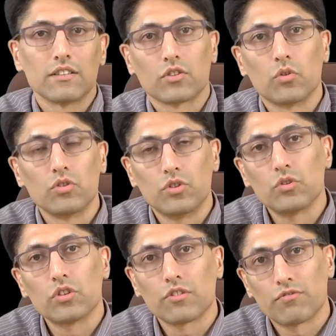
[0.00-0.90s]
So
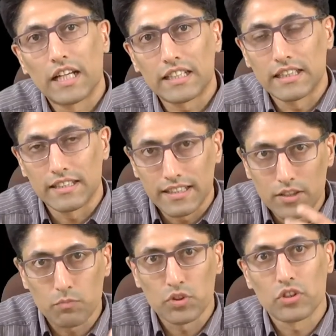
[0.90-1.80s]
due to the fact that
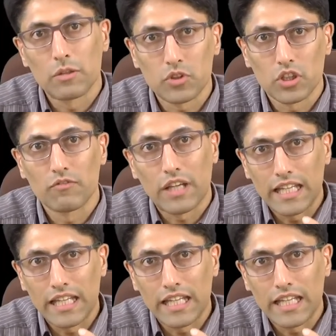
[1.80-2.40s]
this presumption of